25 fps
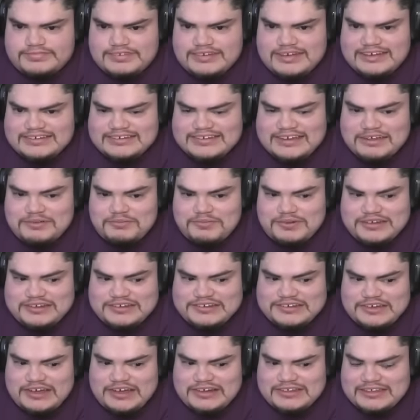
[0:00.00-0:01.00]
Is anybody
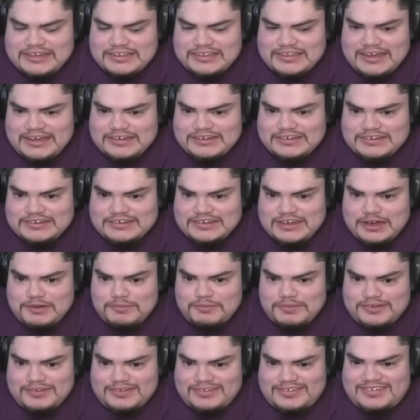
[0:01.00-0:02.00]
shocked that that just
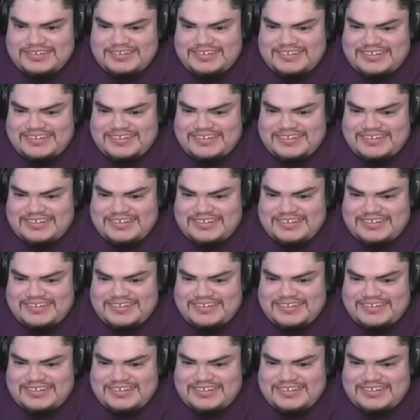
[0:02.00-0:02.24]
happened?